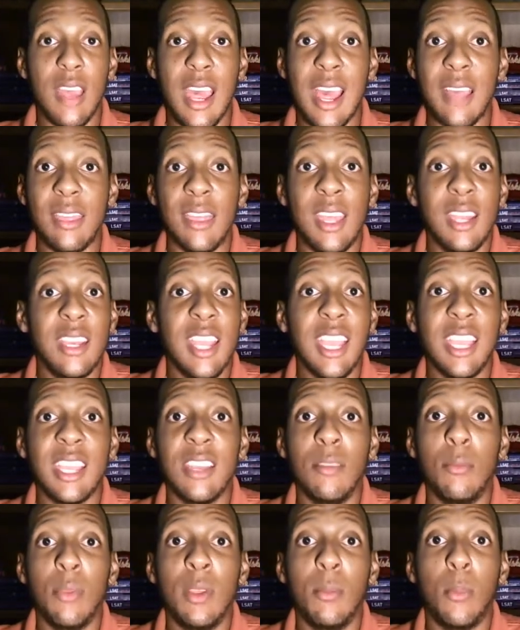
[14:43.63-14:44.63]
I think they
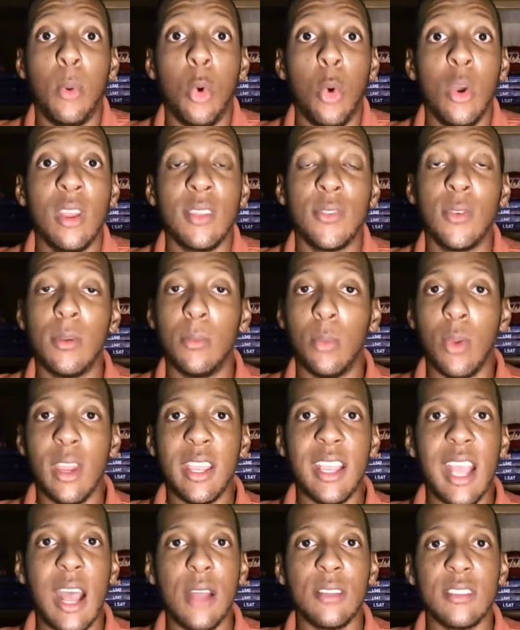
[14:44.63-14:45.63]
can be poised for
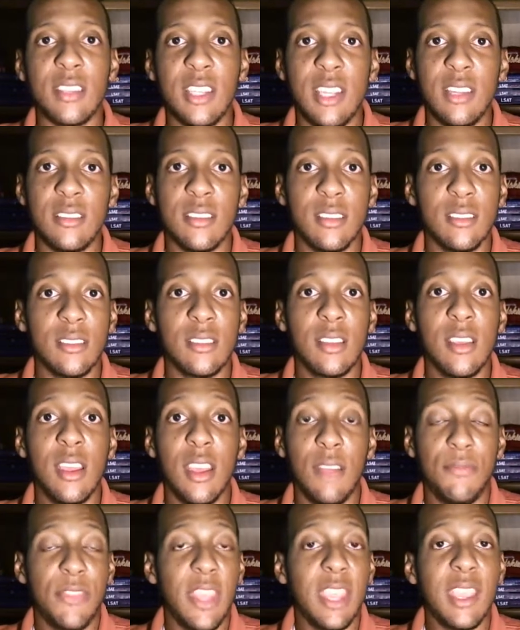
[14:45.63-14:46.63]
breakout seasons.
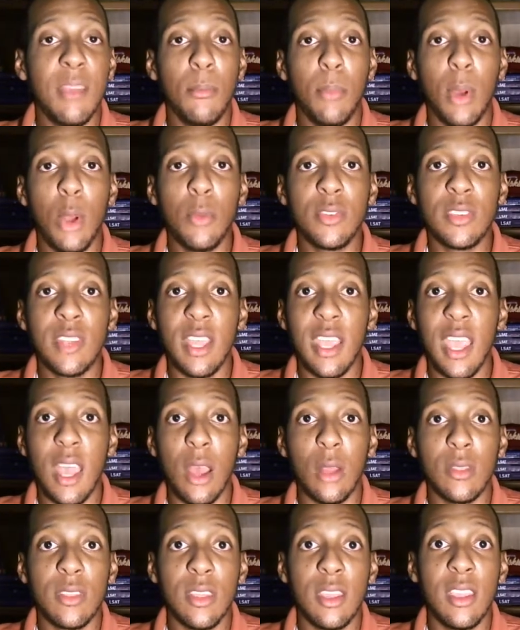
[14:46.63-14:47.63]
They can both stay
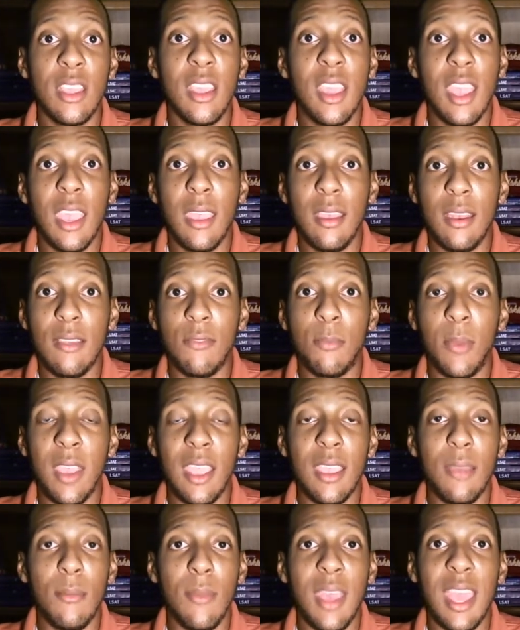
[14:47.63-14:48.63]
healthy. And if
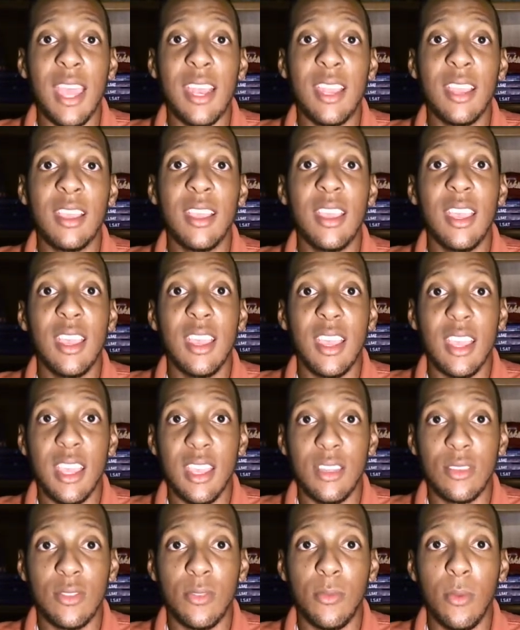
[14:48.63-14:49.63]
Peyton Manning
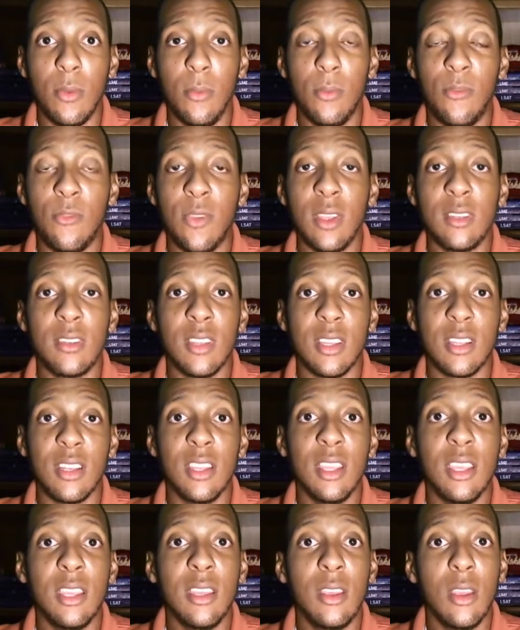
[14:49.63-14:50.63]
is
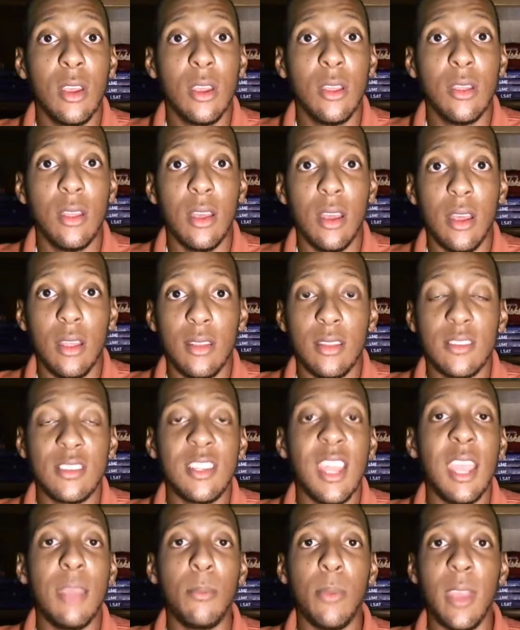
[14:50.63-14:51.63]
physically the
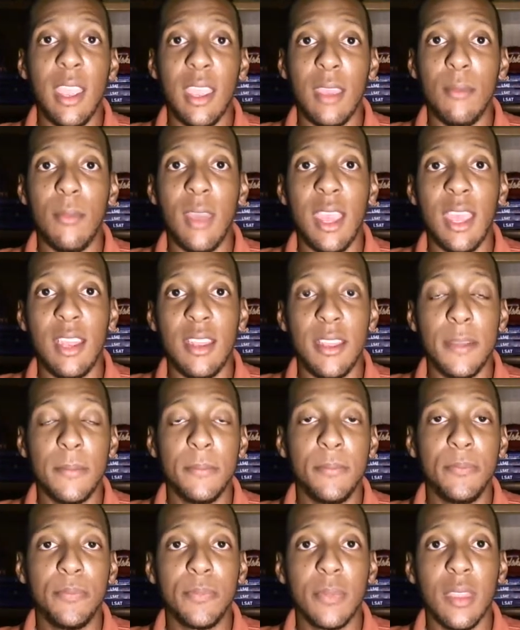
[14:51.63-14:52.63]
same Peyton Manning
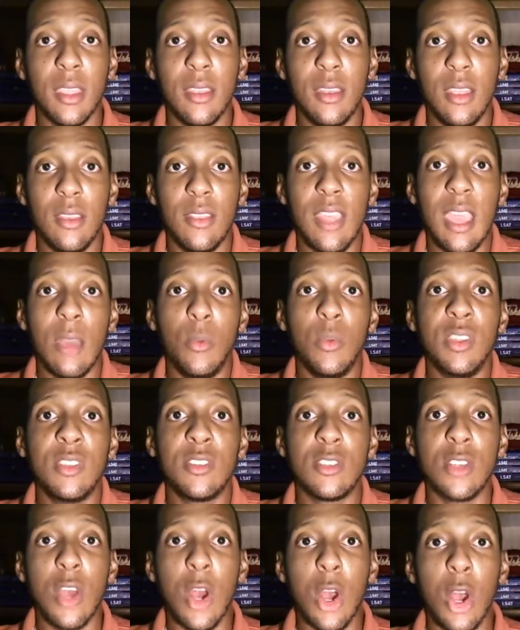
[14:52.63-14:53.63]
that we
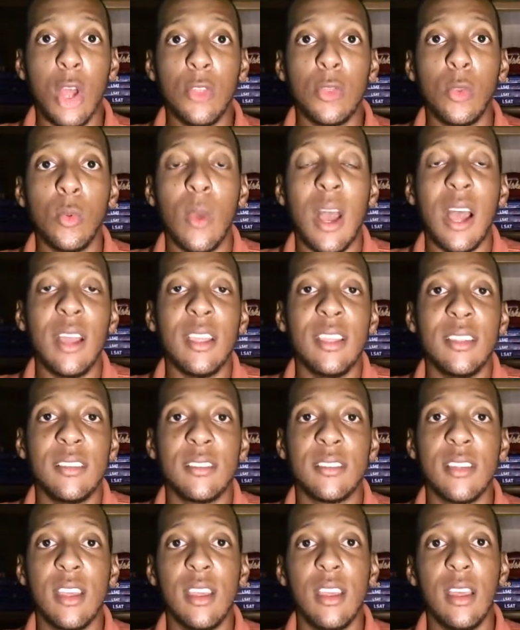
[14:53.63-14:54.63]
saw throughout
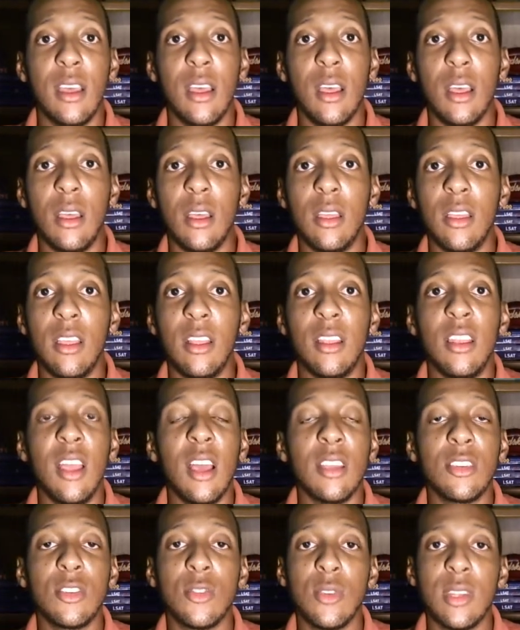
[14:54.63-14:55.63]
his
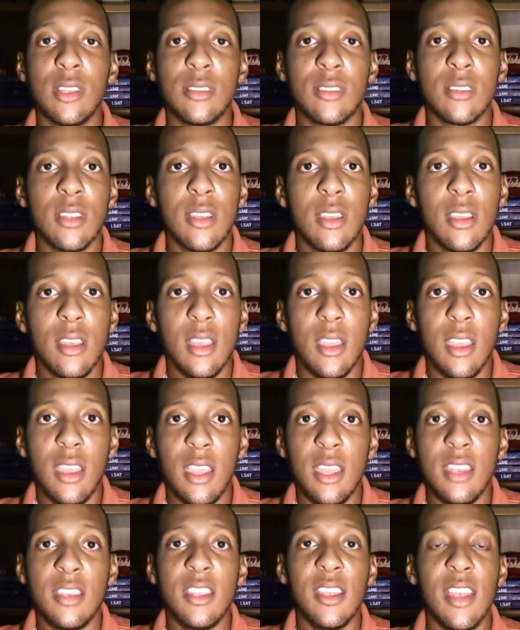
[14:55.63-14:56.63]
illustrious
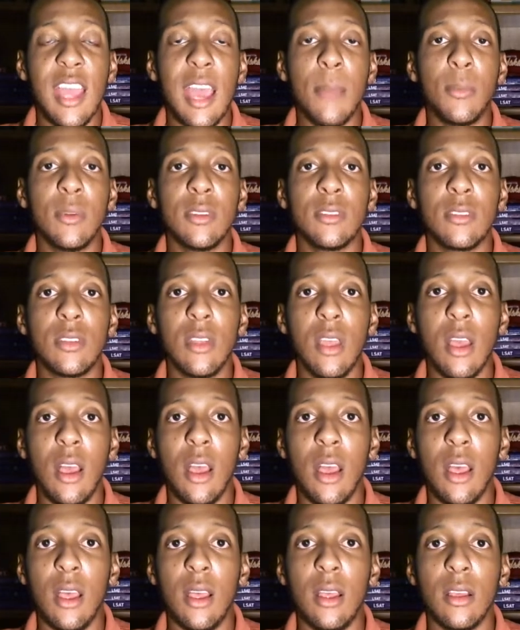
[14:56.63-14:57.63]
Indianapolis
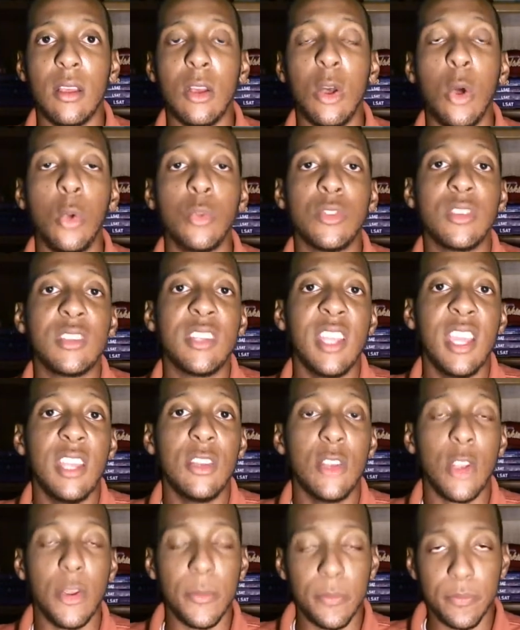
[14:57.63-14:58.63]
Colts
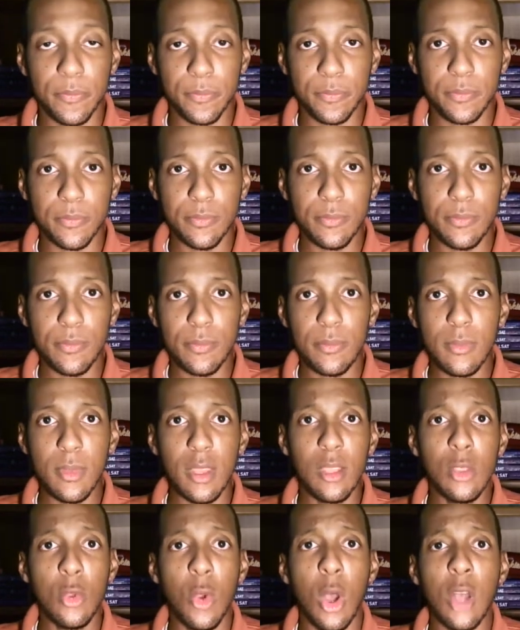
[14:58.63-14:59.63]
tenure.
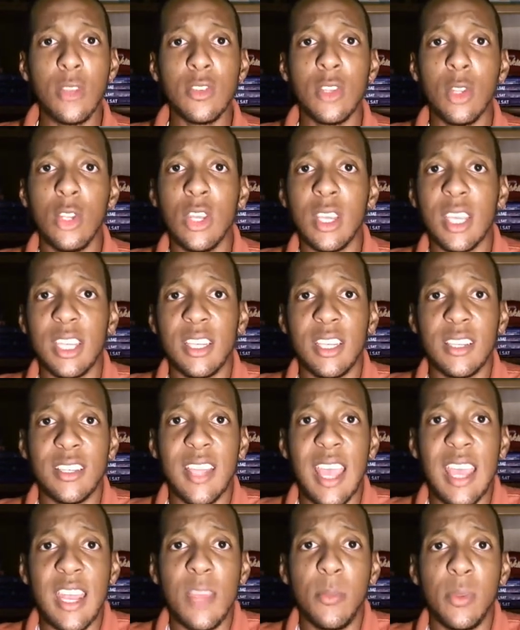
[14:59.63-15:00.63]
You also look at the
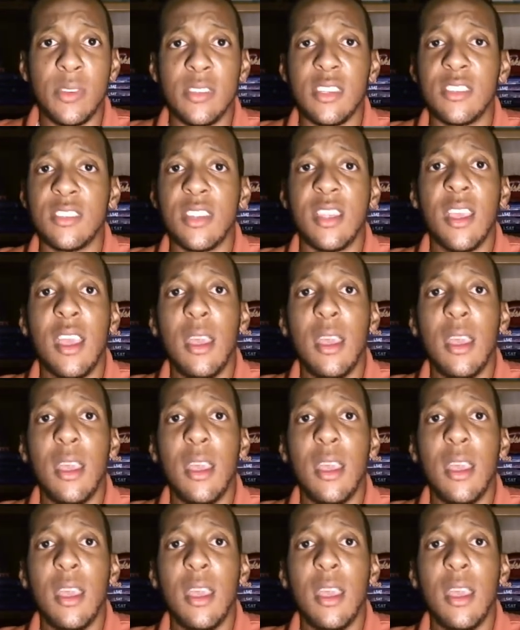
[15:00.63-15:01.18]
tight end position.